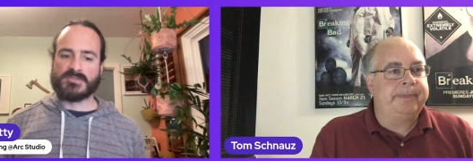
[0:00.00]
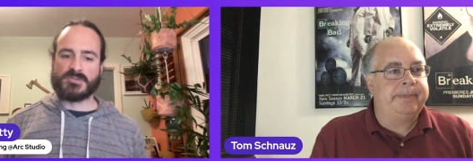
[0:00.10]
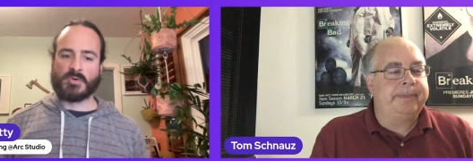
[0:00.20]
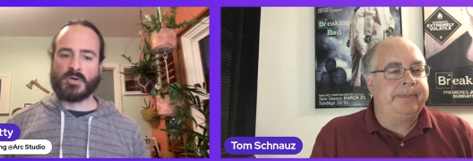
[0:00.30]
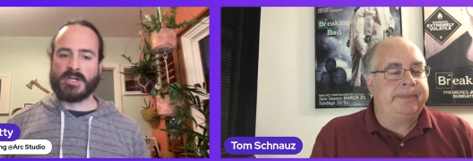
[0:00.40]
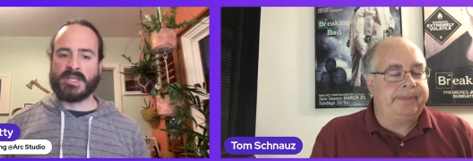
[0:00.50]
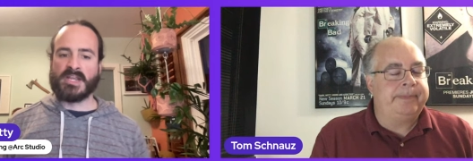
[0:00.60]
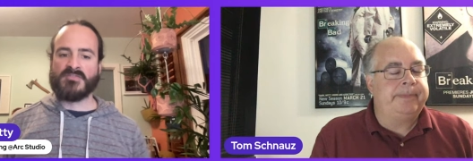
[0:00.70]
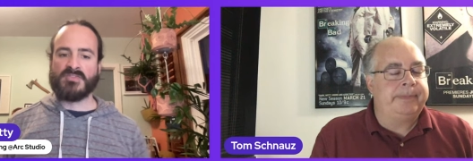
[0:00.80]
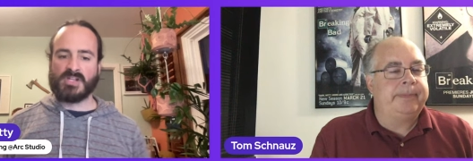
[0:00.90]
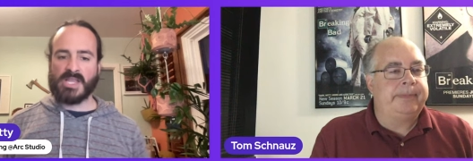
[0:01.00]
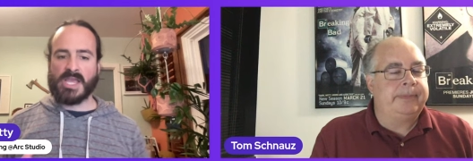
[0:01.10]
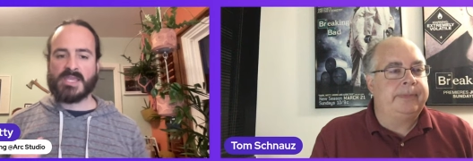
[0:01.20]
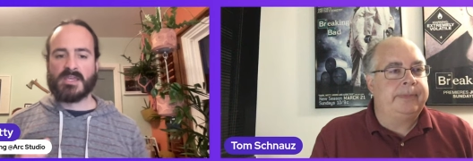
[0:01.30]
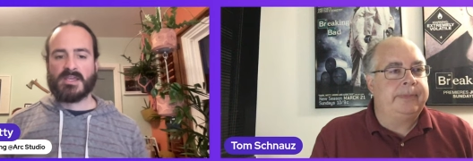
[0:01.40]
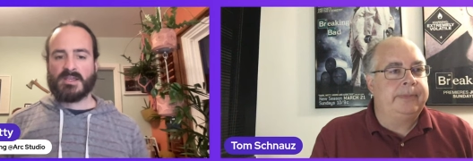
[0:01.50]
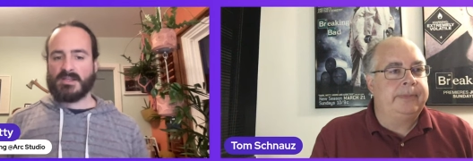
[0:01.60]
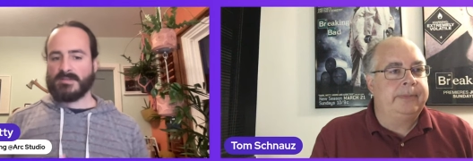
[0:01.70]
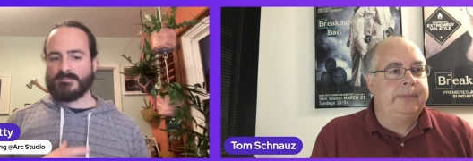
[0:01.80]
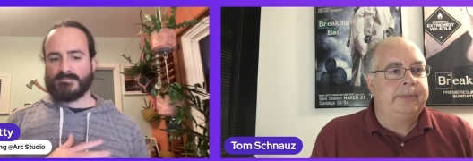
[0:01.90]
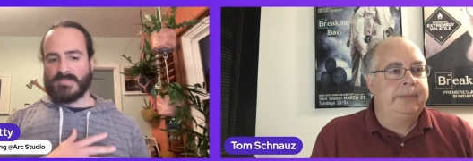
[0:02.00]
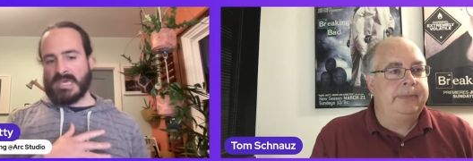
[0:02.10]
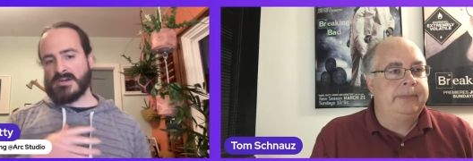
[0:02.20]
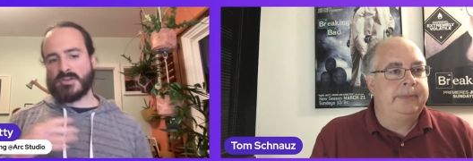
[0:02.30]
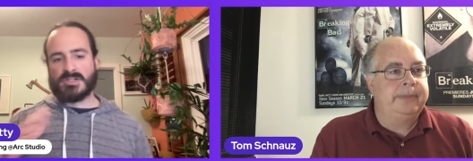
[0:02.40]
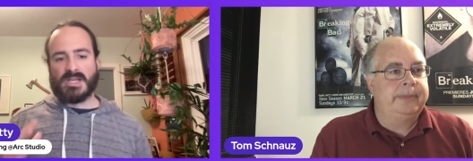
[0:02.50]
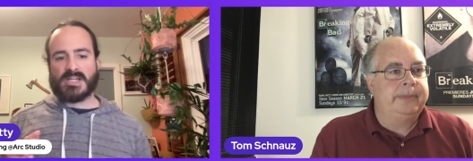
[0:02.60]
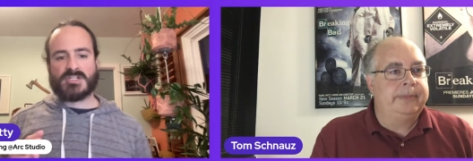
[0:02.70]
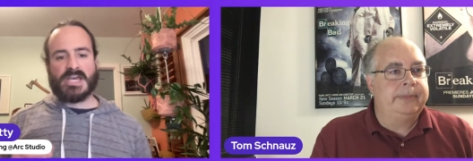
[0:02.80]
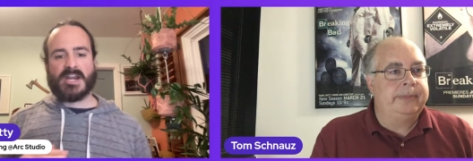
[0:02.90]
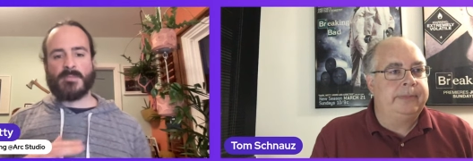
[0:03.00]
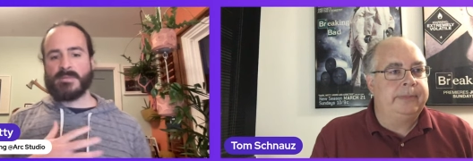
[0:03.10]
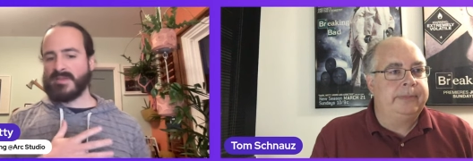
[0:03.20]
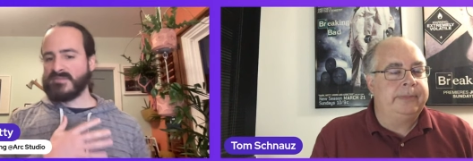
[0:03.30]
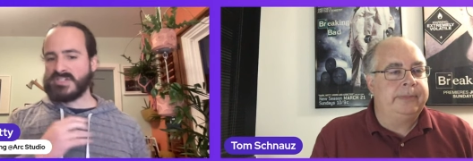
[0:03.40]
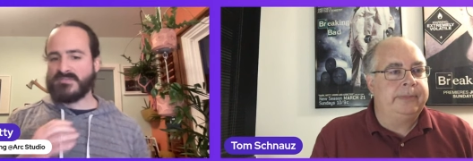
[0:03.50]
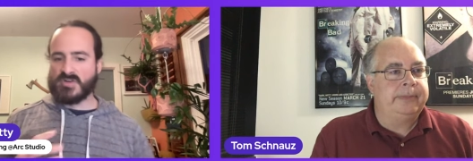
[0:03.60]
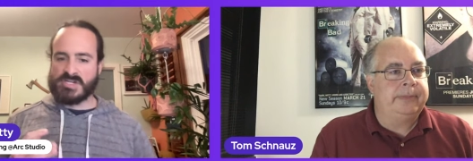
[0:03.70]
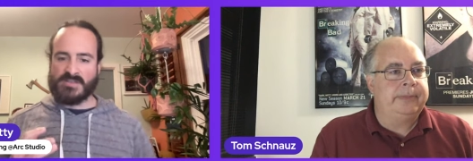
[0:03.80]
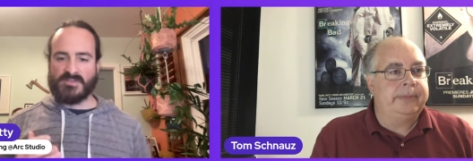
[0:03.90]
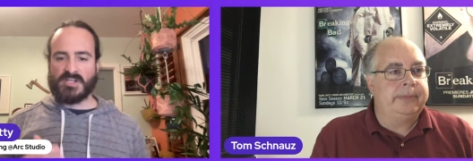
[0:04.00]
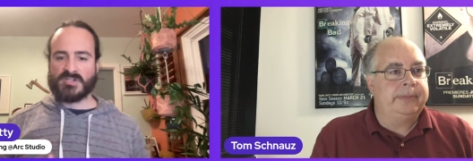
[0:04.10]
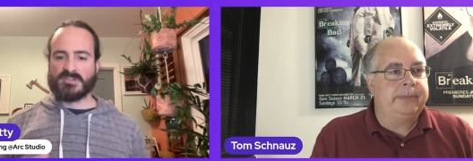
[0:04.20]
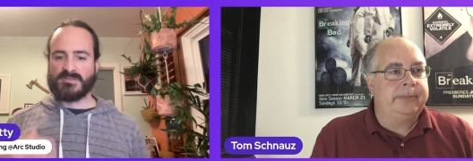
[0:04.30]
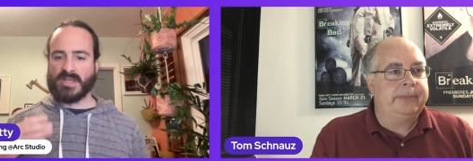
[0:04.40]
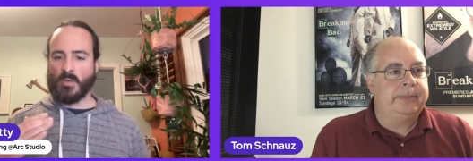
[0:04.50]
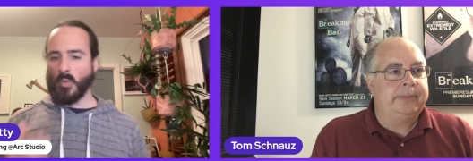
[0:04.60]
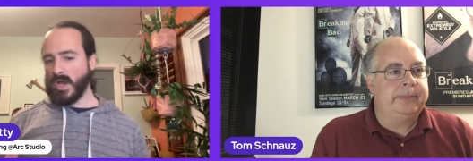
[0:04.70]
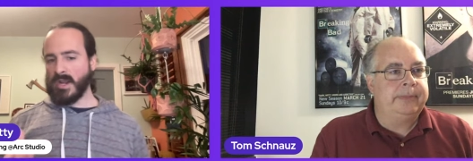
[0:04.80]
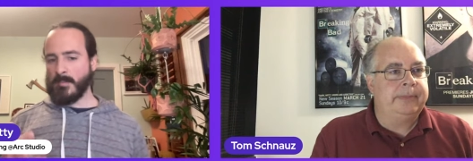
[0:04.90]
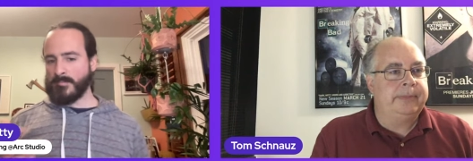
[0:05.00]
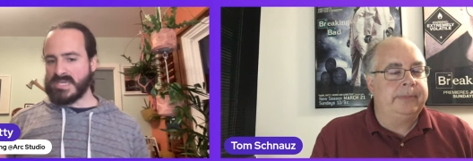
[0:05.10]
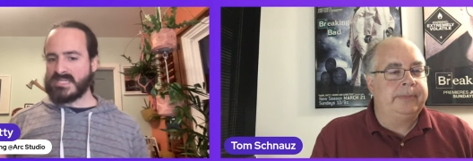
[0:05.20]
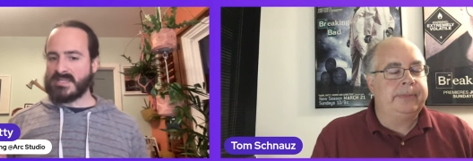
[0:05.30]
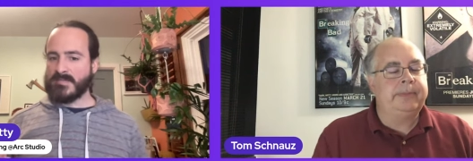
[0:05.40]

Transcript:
Speaker 1: story, and I feel like I don't know. There's a lot of chatter. People have different definitions of like what a beat